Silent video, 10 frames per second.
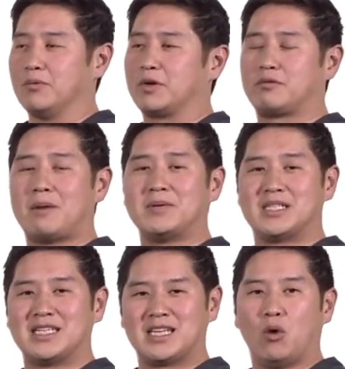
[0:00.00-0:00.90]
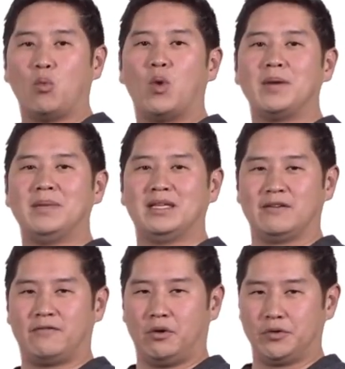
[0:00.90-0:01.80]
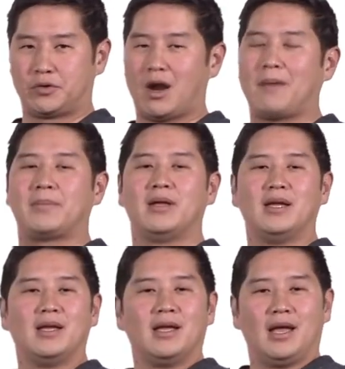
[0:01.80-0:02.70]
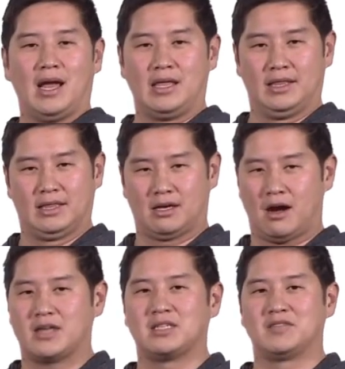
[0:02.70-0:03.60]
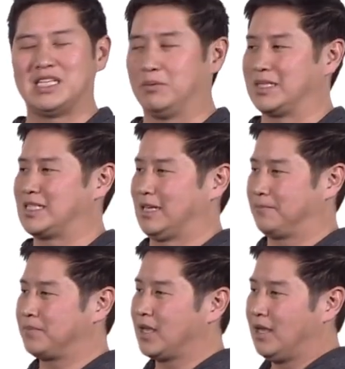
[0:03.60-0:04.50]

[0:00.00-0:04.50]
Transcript: which represents a one million-fold drop in the cost of sequencing.